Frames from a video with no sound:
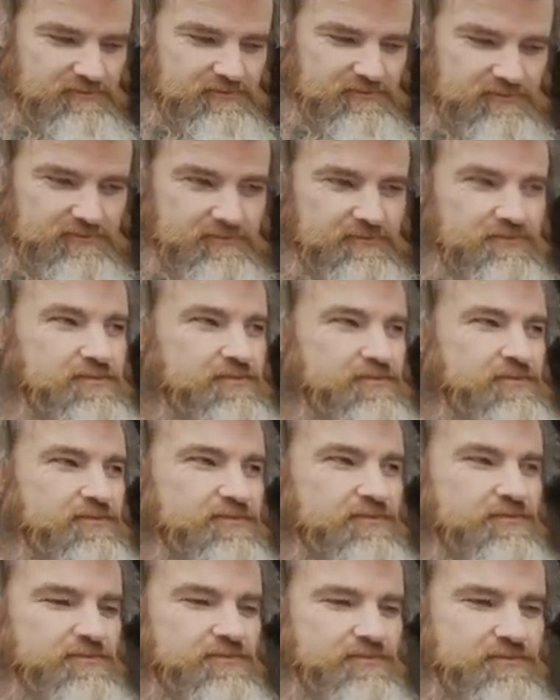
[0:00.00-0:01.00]

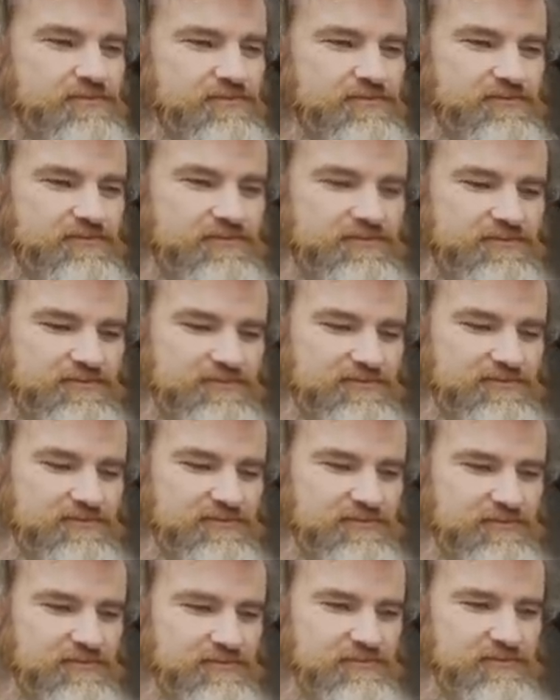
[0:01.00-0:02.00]

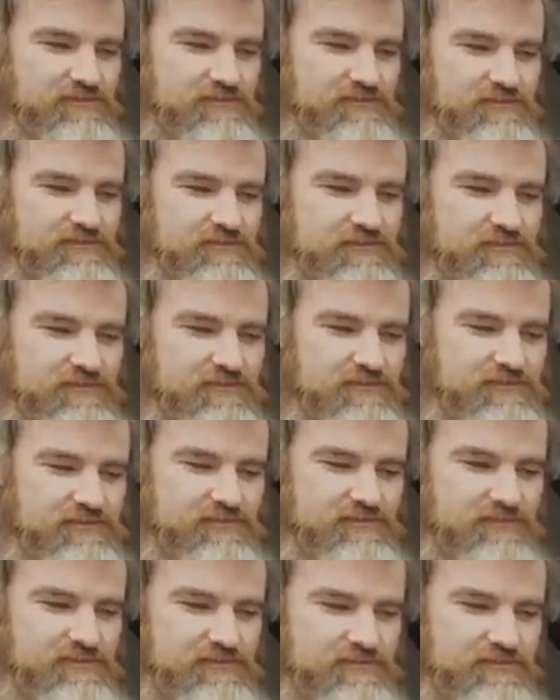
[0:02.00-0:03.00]

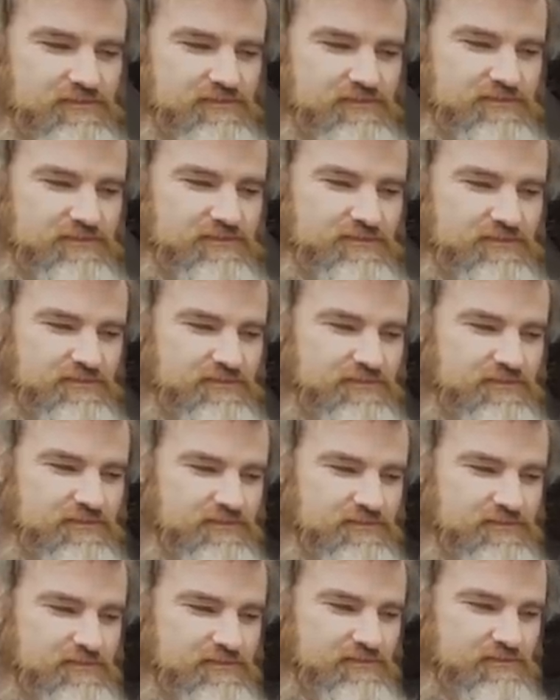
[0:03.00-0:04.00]

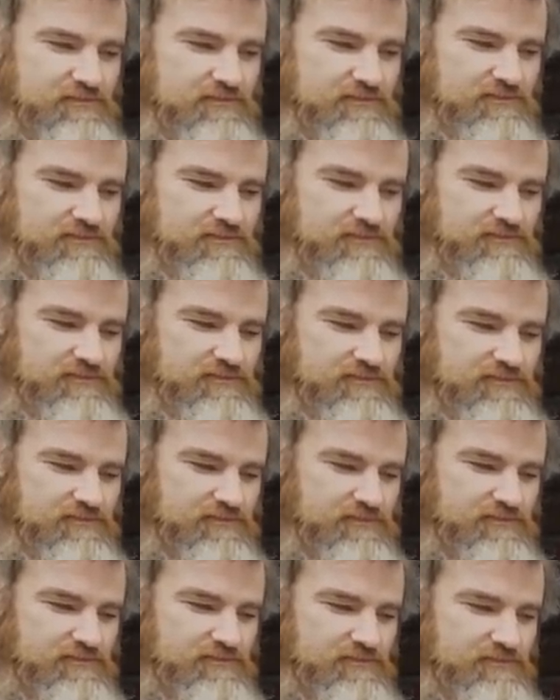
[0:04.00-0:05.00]

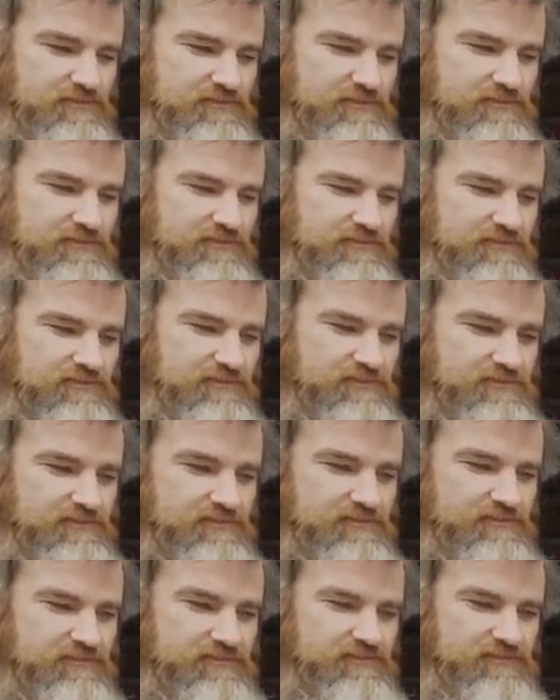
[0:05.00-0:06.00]

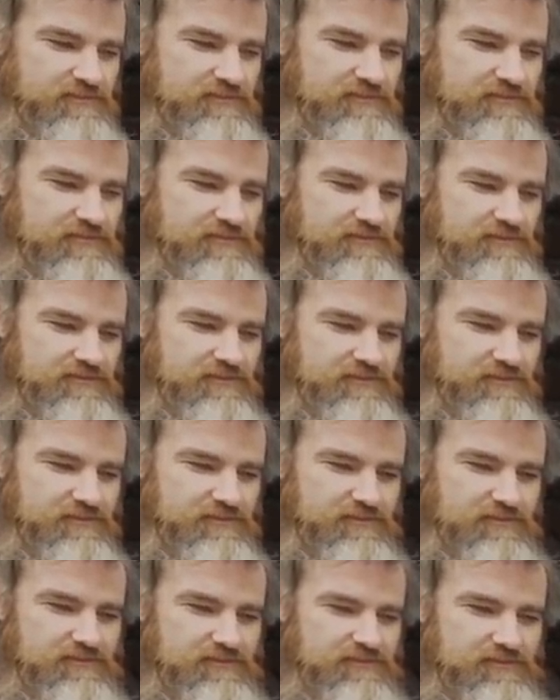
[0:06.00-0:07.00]
This person isn't speaking.